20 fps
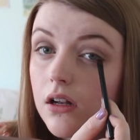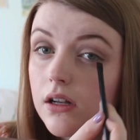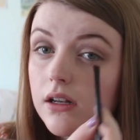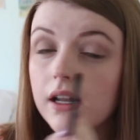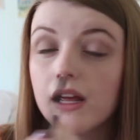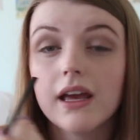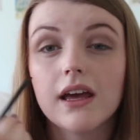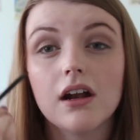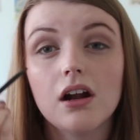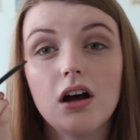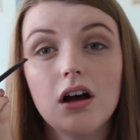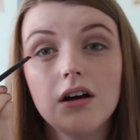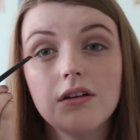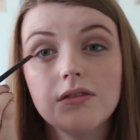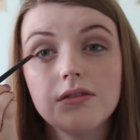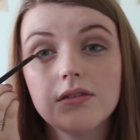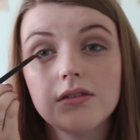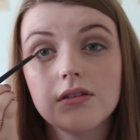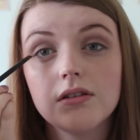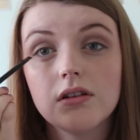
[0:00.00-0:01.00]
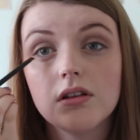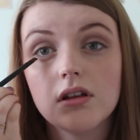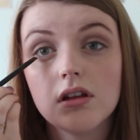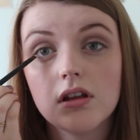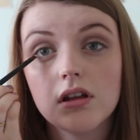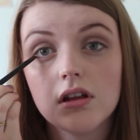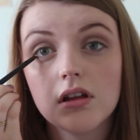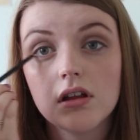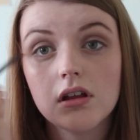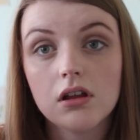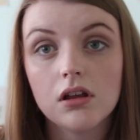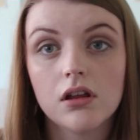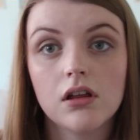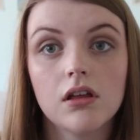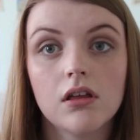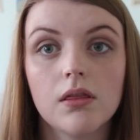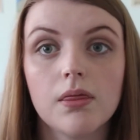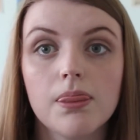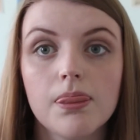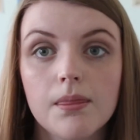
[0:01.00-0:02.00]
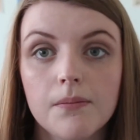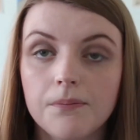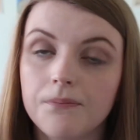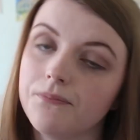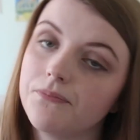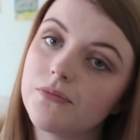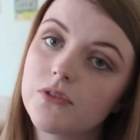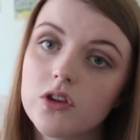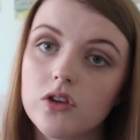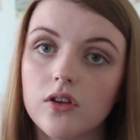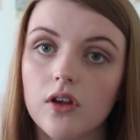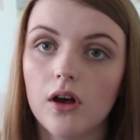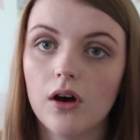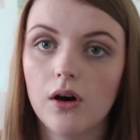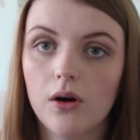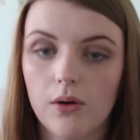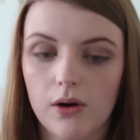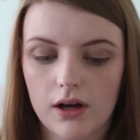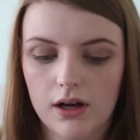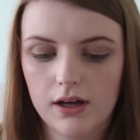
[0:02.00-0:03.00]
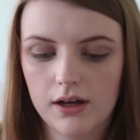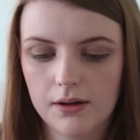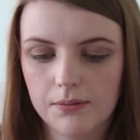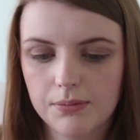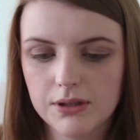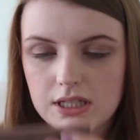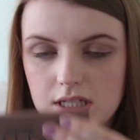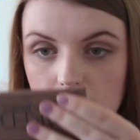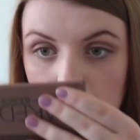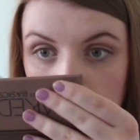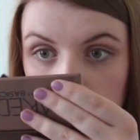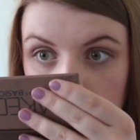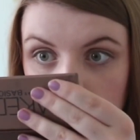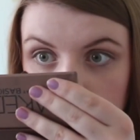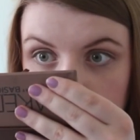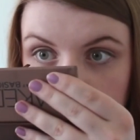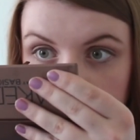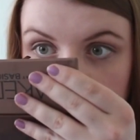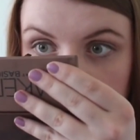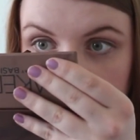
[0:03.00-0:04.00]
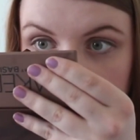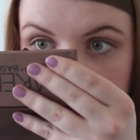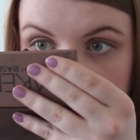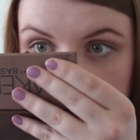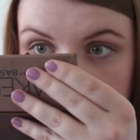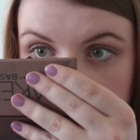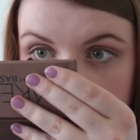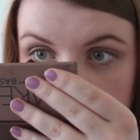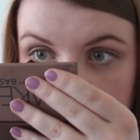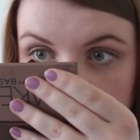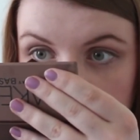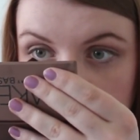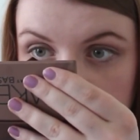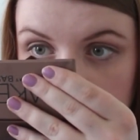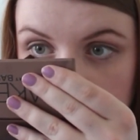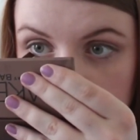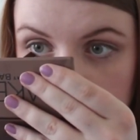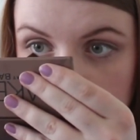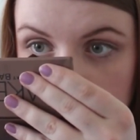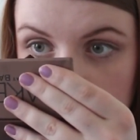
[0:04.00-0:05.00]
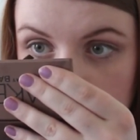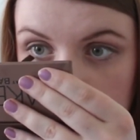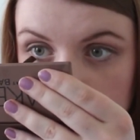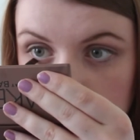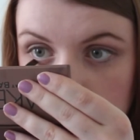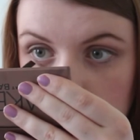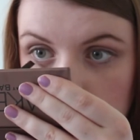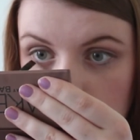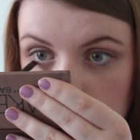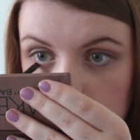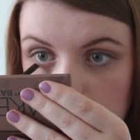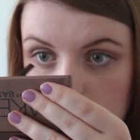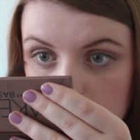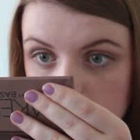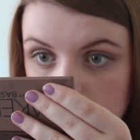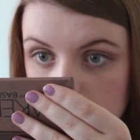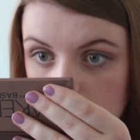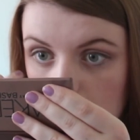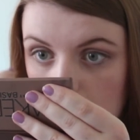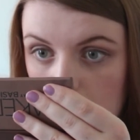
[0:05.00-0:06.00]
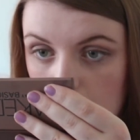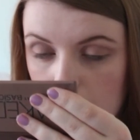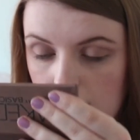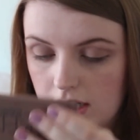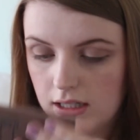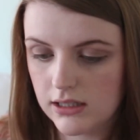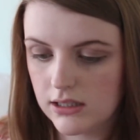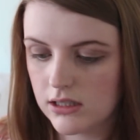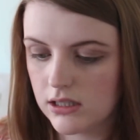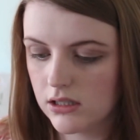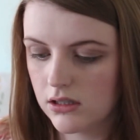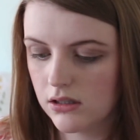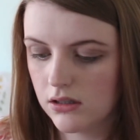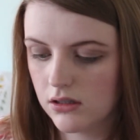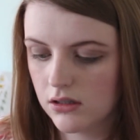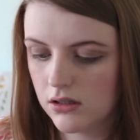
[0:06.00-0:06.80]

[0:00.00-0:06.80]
take it off. So, but today I managed to keep the hands light.